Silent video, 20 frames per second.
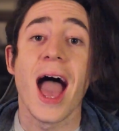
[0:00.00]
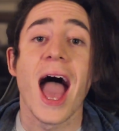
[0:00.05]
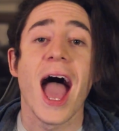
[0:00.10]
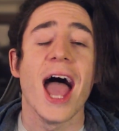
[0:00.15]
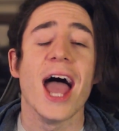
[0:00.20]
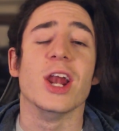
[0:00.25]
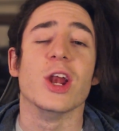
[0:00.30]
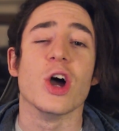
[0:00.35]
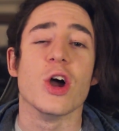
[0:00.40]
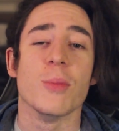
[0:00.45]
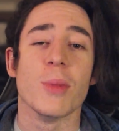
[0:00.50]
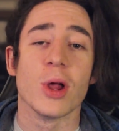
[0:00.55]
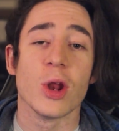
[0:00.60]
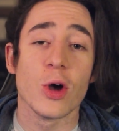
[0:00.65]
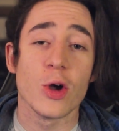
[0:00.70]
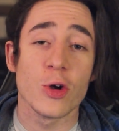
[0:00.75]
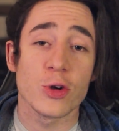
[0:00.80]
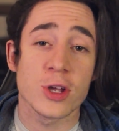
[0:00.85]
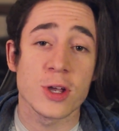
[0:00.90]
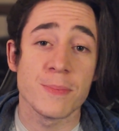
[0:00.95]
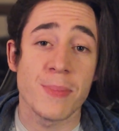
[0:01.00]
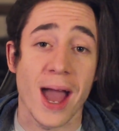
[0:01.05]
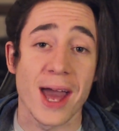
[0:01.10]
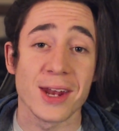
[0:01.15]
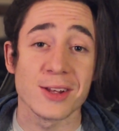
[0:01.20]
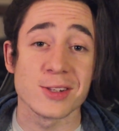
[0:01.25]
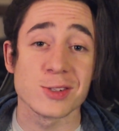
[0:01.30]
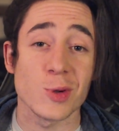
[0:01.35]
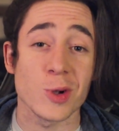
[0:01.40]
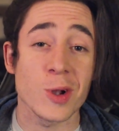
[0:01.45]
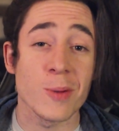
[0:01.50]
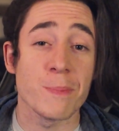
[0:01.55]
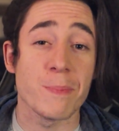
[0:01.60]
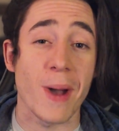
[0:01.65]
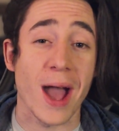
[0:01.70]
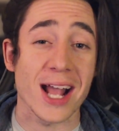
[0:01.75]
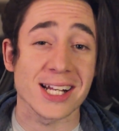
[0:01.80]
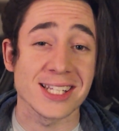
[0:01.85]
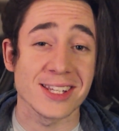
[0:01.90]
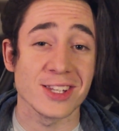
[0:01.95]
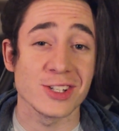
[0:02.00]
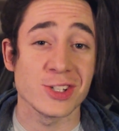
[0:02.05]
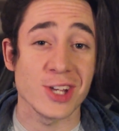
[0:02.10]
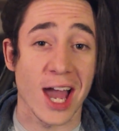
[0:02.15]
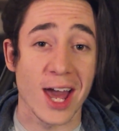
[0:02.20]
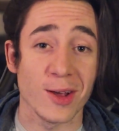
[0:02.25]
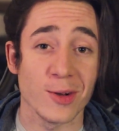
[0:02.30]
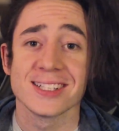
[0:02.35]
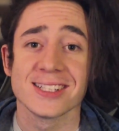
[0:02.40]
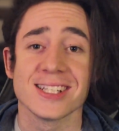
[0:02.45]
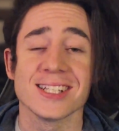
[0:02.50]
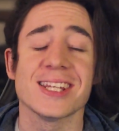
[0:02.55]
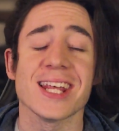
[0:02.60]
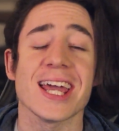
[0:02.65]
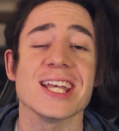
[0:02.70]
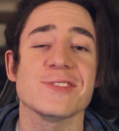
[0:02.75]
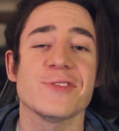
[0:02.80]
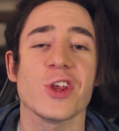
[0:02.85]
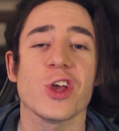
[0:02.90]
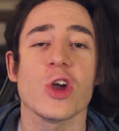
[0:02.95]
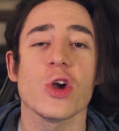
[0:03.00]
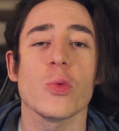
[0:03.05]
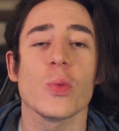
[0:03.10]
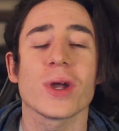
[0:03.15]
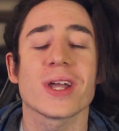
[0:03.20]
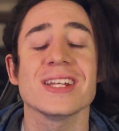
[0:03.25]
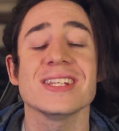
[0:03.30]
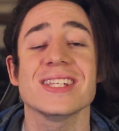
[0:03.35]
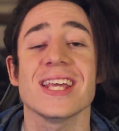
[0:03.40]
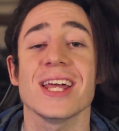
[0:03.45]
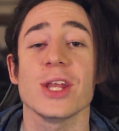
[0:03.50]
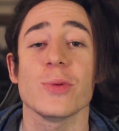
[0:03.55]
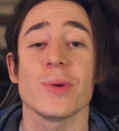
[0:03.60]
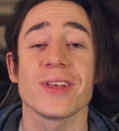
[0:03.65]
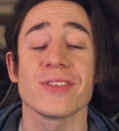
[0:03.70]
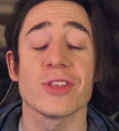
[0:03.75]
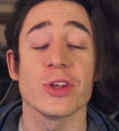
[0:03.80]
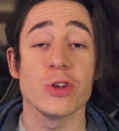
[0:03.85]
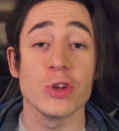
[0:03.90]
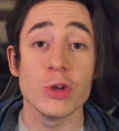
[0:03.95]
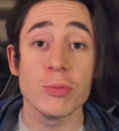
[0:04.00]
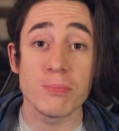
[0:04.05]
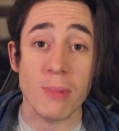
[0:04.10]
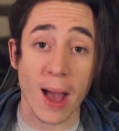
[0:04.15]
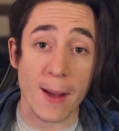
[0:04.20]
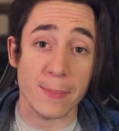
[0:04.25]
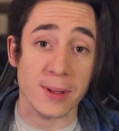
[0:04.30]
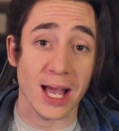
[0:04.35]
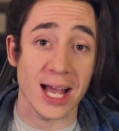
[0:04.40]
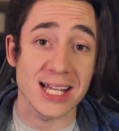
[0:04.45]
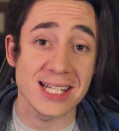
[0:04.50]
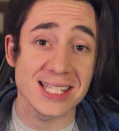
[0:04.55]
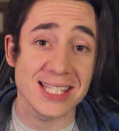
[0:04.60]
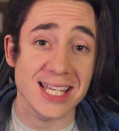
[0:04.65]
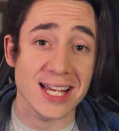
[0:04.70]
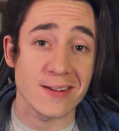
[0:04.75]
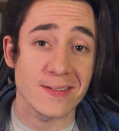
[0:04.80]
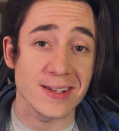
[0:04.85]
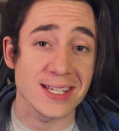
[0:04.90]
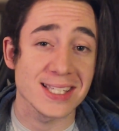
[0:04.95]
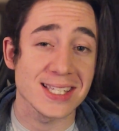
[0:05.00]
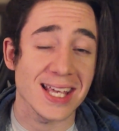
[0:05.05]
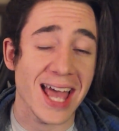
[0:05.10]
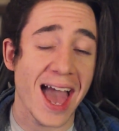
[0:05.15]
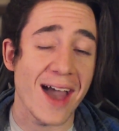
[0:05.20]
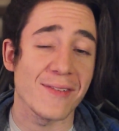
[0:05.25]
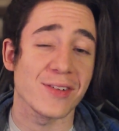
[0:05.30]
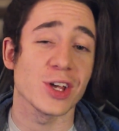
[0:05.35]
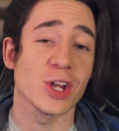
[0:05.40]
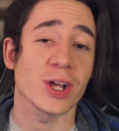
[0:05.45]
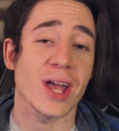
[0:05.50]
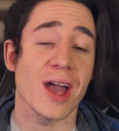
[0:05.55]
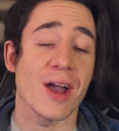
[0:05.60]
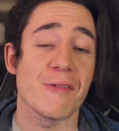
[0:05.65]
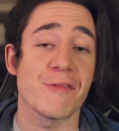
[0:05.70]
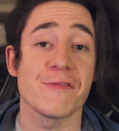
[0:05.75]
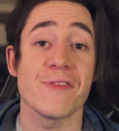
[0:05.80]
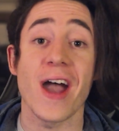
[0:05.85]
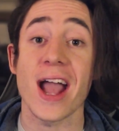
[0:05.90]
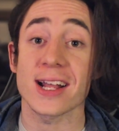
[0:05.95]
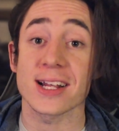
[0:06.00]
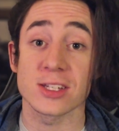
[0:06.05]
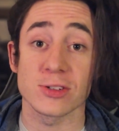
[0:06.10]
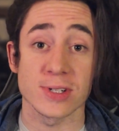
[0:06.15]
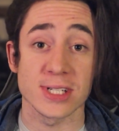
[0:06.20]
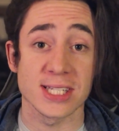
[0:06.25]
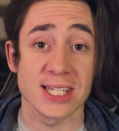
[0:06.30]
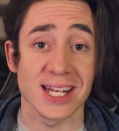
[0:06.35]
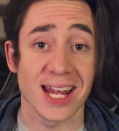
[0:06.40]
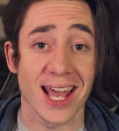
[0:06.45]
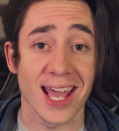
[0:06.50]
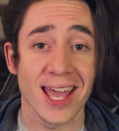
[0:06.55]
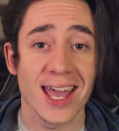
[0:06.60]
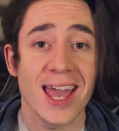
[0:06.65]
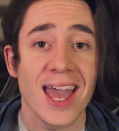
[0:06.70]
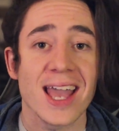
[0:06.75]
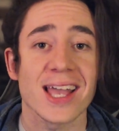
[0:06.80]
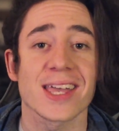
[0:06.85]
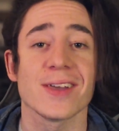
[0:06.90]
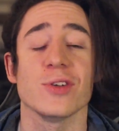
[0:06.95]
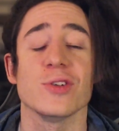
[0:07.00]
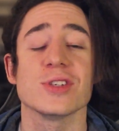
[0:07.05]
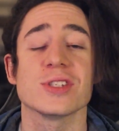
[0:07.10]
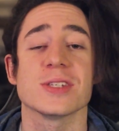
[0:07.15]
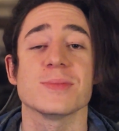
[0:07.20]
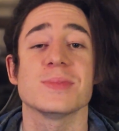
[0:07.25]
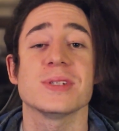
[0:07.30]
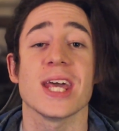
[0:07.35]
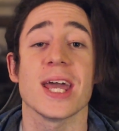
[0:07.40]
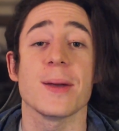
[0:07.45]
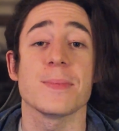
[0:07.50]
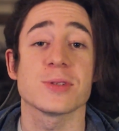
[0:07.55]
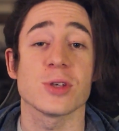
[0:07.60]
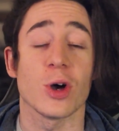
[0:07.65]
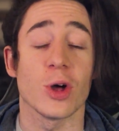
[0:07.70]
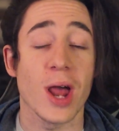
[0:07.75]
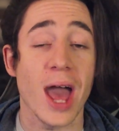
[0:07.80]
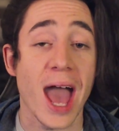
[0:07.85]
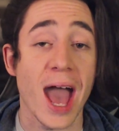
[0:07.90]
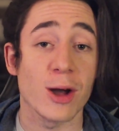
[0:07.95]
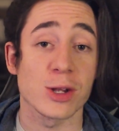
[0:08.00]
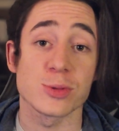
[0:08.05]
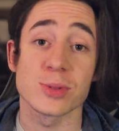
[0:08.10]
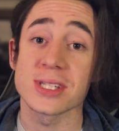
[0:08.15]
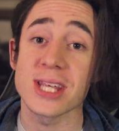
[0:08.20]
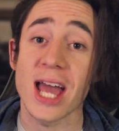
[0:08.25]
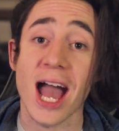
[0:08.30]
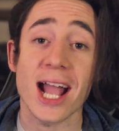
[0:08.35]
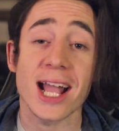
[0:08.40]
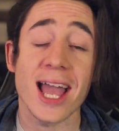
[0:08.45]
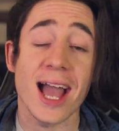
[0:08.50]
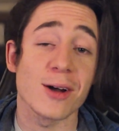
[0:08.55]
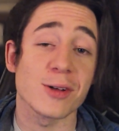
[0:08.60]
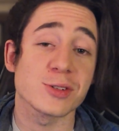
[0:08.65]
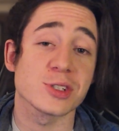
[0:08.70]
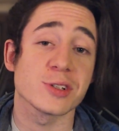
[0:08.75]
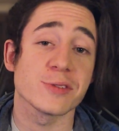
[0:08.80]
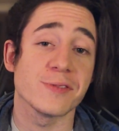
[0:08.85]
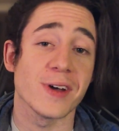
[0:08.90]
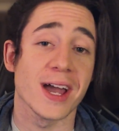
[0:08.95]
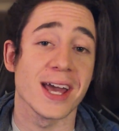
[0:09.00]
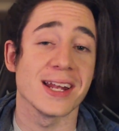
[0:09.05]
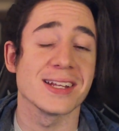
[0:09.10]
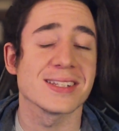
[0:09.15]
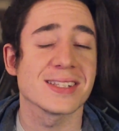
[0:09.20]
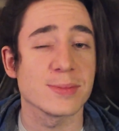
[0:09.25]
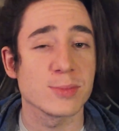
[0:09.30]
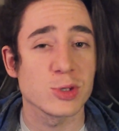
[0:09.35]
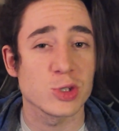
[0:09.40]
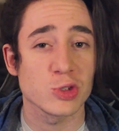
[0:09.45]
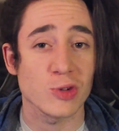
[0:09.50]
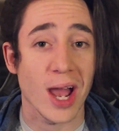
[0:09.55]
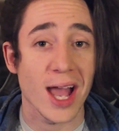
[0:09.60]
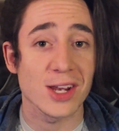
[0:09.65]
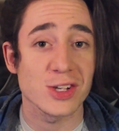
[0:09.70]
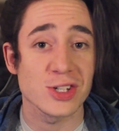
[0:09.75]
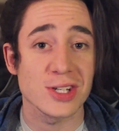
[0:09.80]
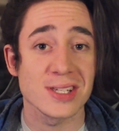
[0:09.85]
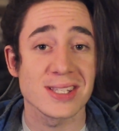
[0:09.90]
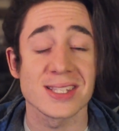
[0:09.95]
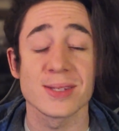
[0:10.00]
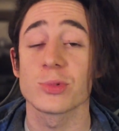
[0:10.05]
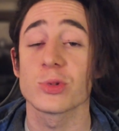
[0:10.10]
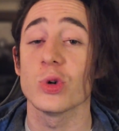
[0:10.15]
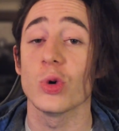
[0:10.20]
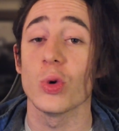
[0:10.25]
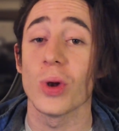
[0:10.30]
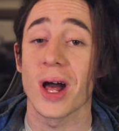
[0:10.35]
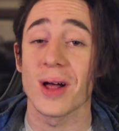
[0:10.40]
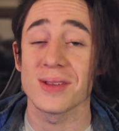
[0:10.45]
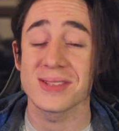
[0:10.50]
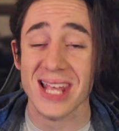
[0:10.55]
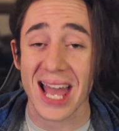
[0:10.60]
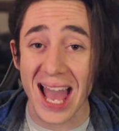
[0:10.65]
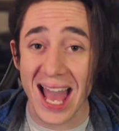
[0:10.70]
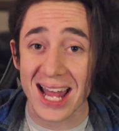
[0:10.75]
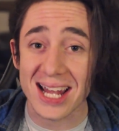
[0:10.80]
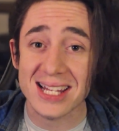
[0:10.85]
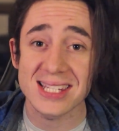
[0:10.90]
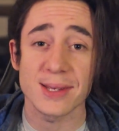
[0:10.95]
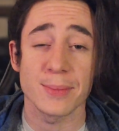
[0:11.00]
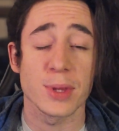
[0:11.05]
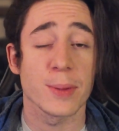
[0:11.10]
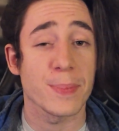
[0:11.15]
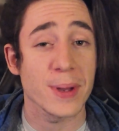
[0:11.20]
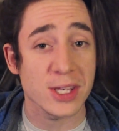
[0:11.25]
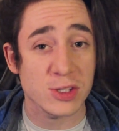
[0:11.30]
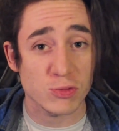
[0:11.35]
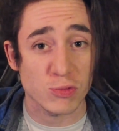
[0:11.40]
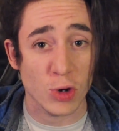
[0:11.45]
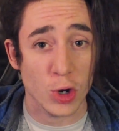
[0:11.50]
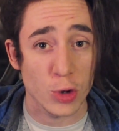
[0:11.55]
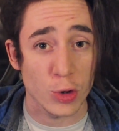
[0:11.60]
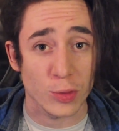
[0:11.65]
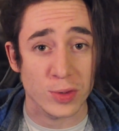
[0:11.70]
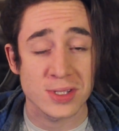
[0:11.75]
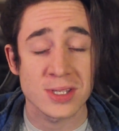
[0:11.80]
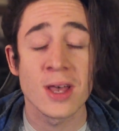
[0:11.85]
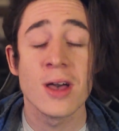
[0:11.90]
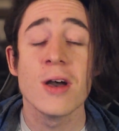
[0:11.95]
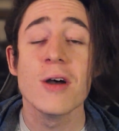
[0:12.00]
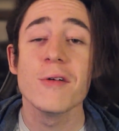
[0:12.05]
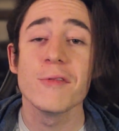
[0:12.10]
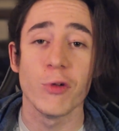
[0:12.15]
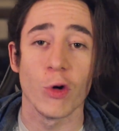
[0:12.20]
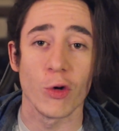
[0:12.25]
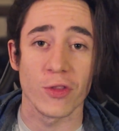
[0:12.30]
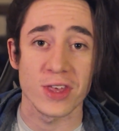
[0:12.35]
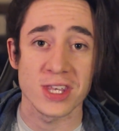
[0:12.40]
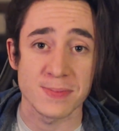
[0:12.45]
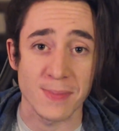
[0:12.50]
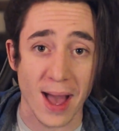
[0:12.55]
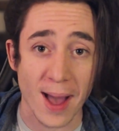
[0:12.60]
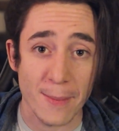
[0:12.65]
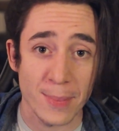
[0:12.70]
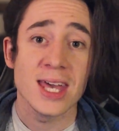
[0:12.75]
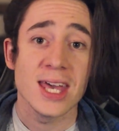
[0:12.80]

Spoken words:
Hello my loyal companions, welcome back to the channel. Today's video we're continuing the new map guide series, having a look at Factory today, giving you some tips on how to attack, how to defend, some strategies, some callouts and some of the best rogues for this map.